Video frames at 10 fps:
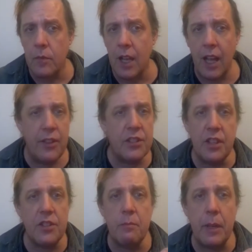And this
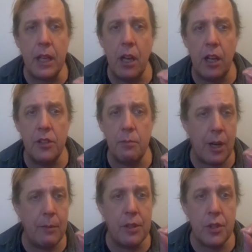isn't because,
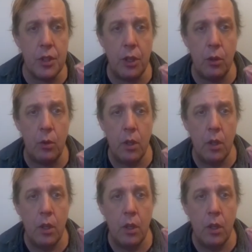premise two,